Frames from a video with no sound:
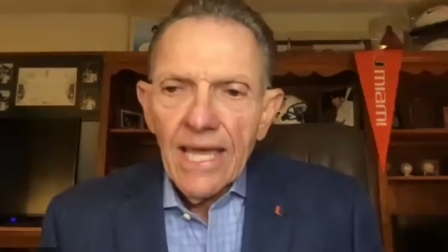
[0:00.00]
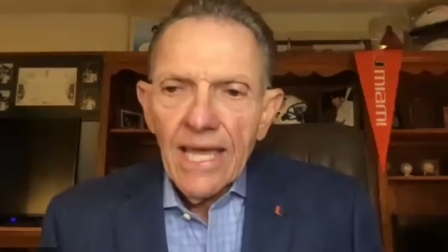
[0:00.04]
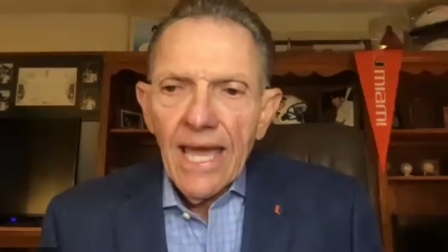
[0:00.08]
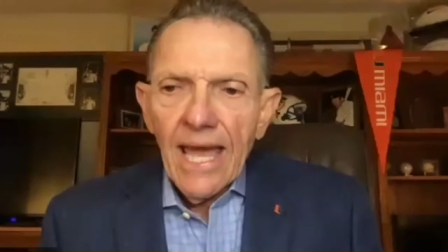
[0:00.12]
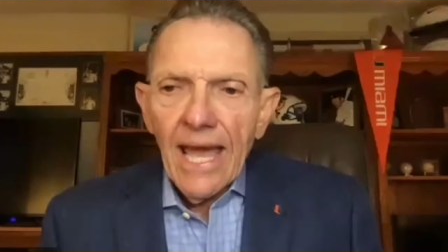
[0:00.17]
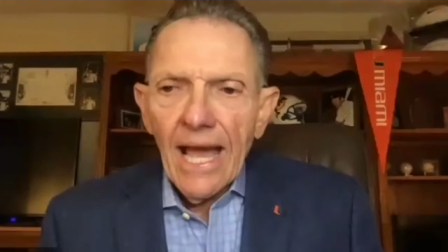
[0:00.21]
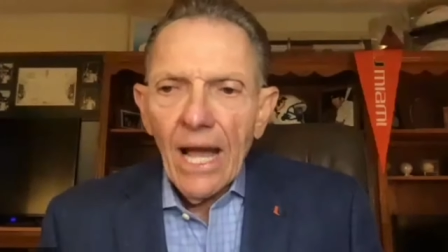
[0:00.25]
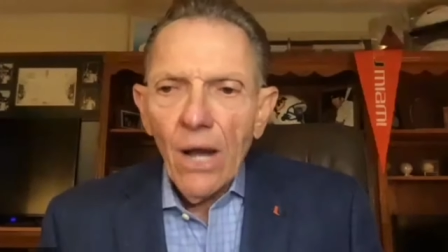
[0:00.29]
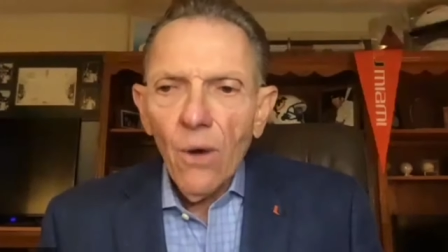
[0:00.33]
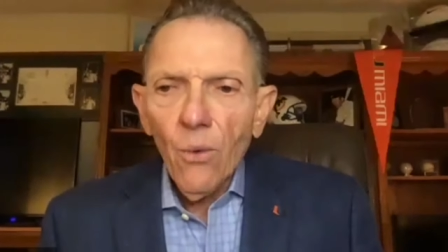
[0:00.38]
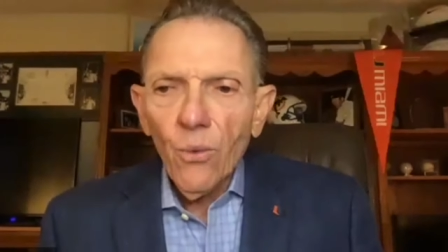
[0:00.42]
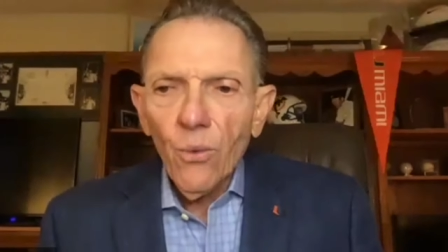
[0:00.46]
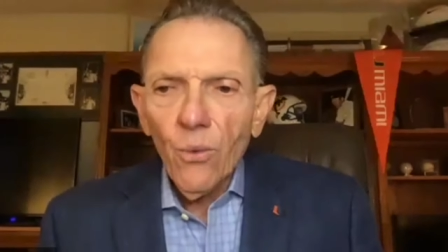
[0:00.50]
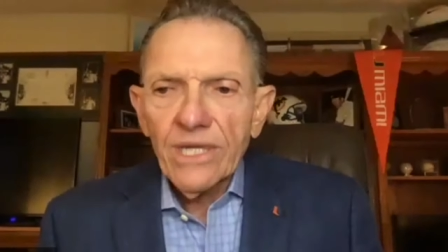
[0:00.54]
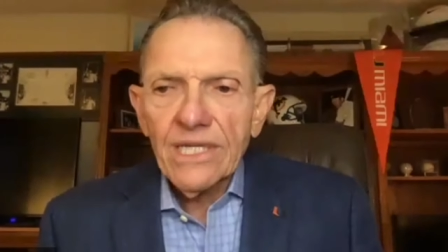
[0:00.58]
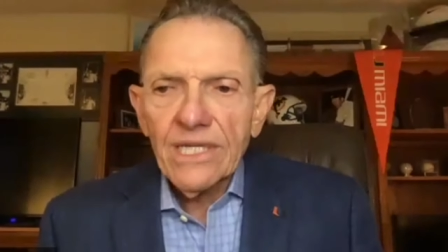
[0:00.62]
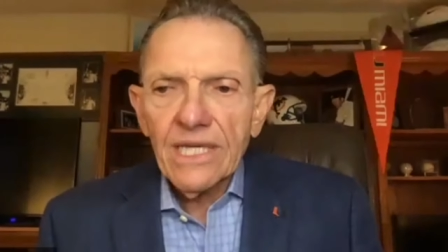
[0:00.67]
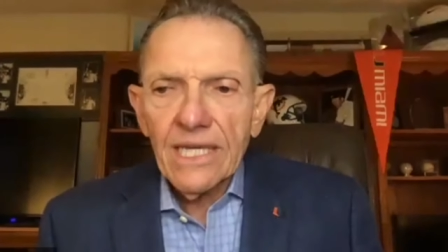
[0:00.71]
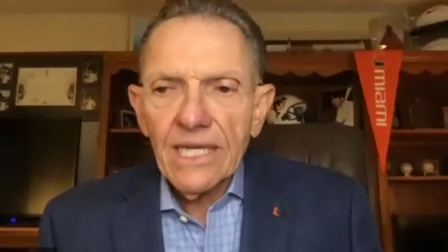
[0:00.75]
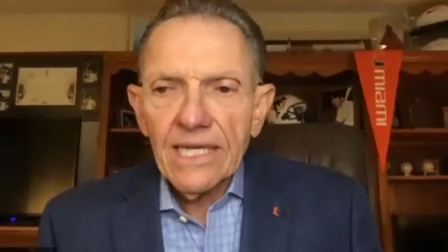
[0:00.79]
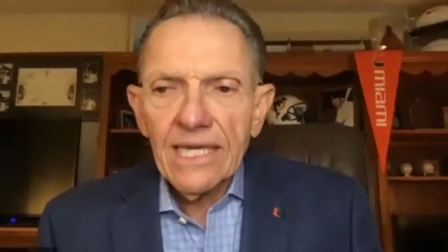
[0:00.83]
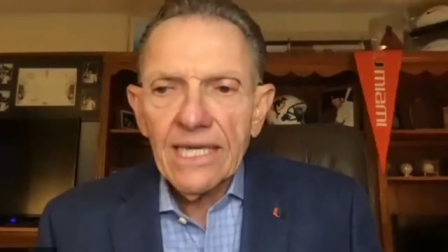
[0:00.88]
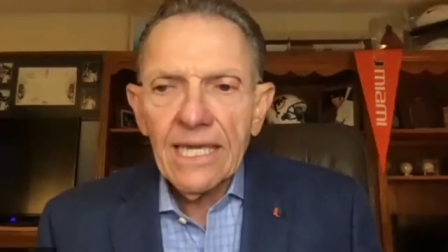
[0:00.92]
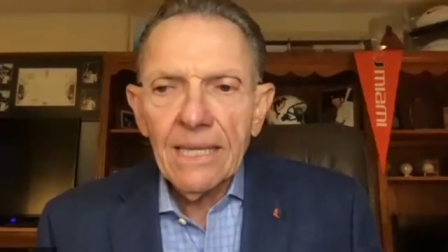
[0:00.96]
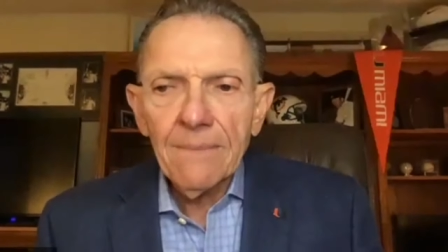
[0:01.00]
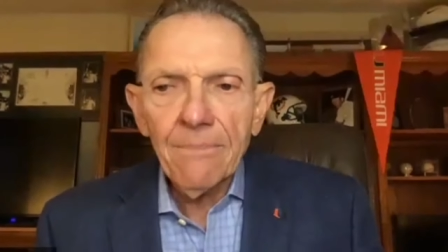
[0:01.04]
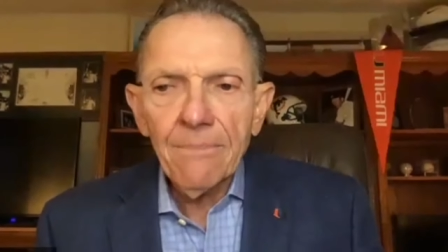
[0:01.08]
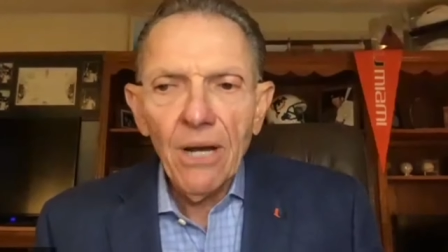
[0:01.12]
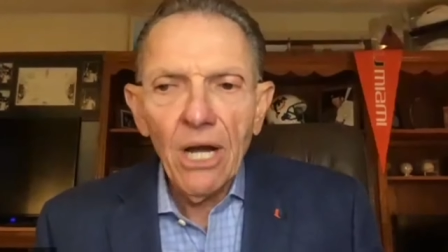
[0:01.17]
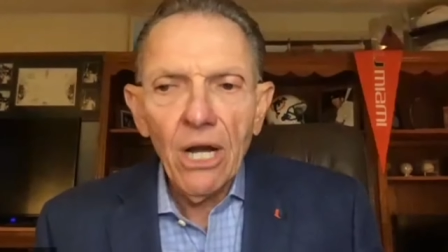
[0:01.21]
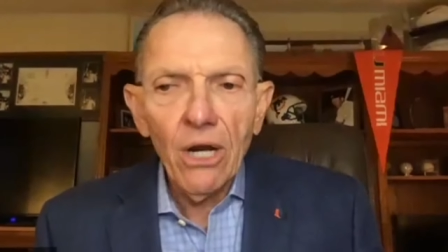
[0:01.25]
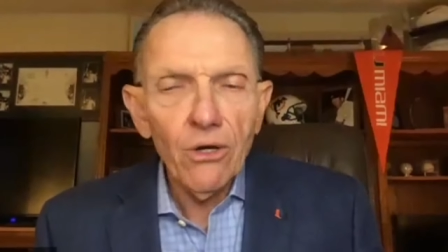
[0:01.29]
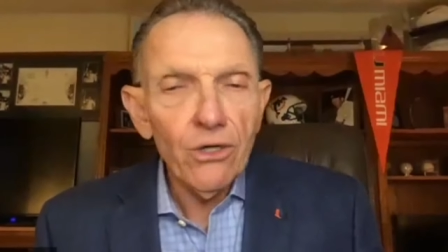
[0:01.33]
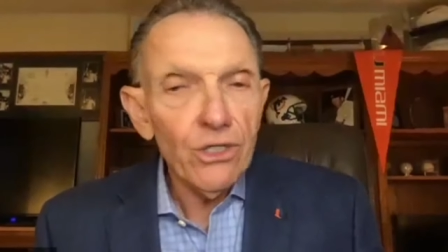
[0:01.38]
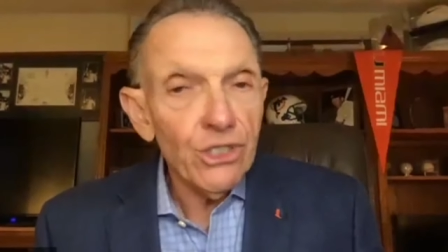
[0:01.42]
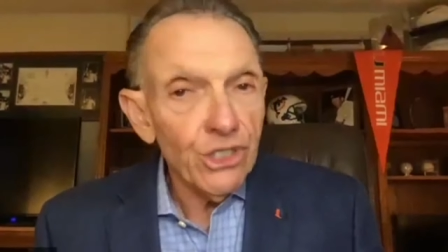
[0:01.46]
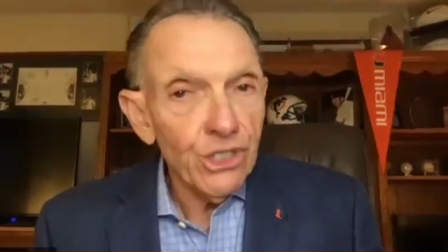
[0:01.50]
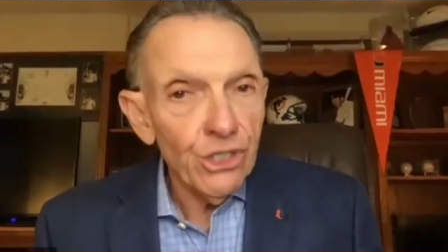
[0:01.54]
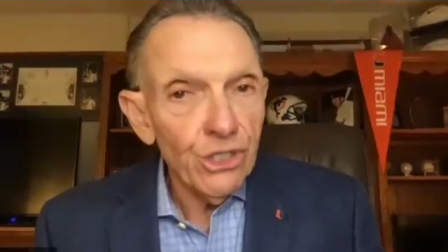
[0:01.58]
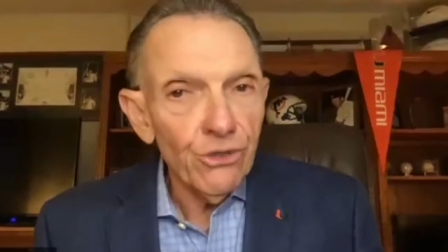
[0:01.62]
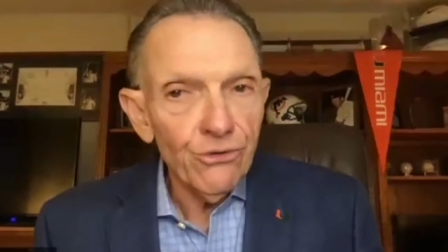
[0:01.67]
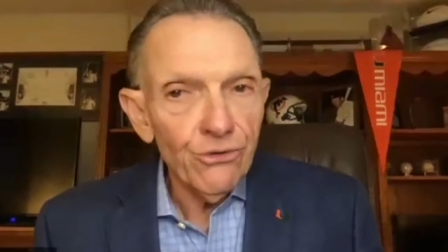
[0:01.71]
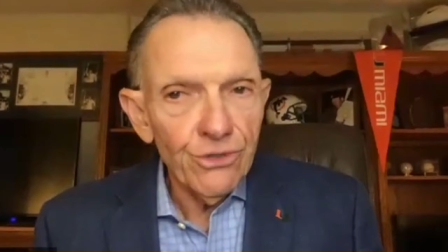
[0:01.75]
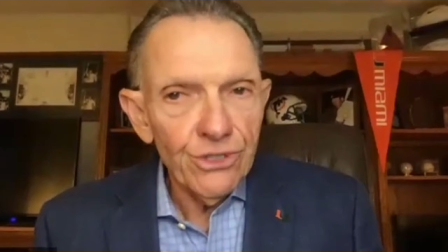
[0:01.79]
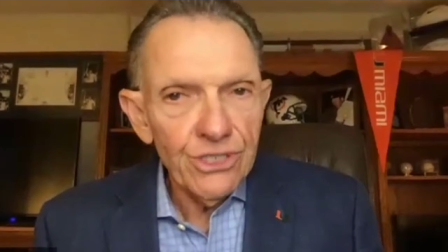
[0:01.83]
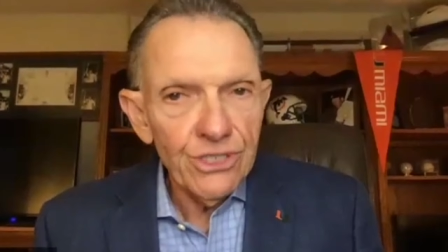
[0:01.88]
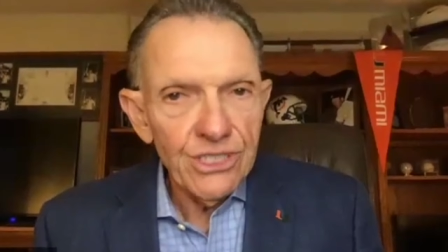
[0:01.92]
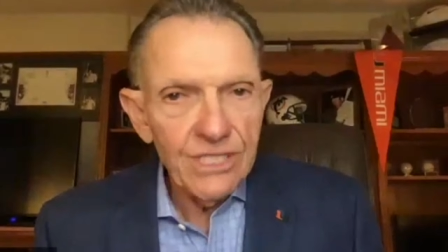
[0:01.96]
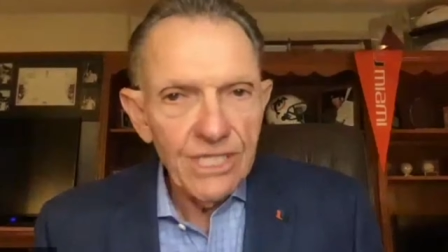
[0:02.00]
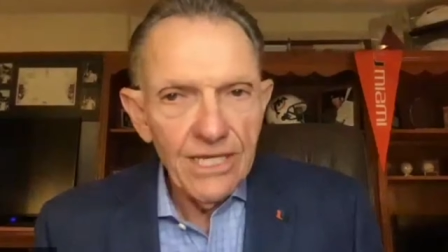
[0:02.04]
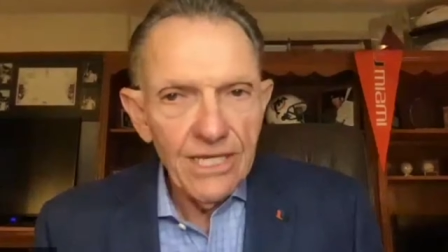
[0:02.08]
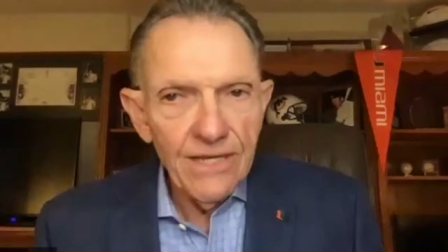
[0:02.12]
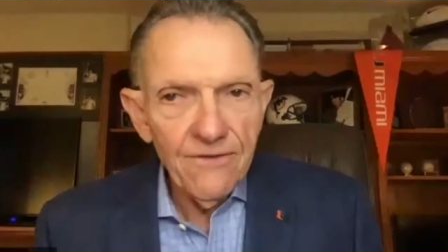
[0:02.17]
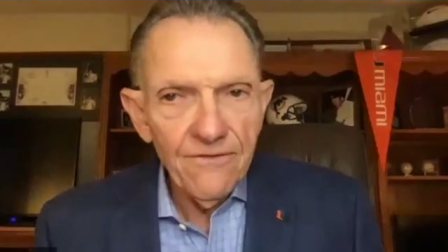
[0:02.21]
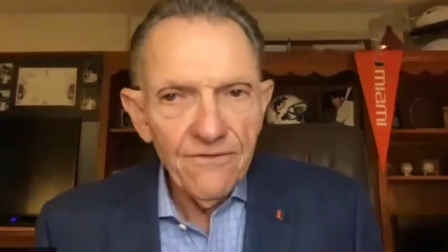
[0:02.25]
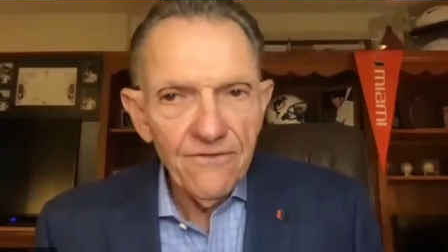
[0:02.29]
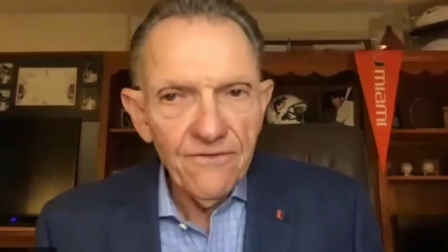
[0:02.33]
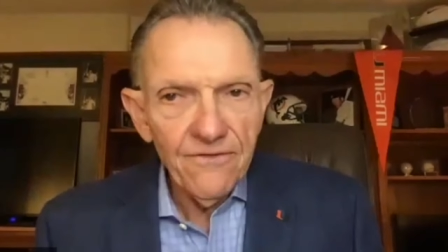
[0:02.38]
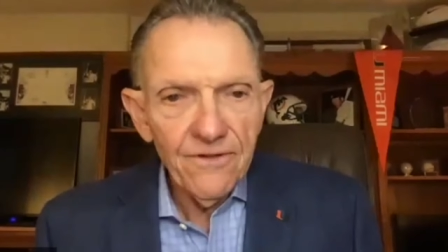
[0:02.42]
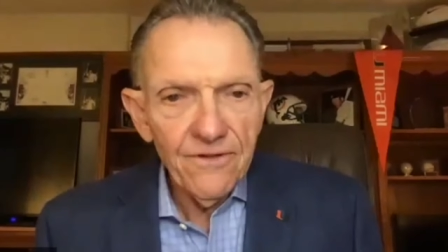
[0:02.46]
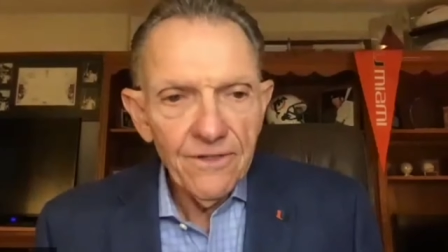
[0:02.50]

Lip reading: how we can keep our children safe?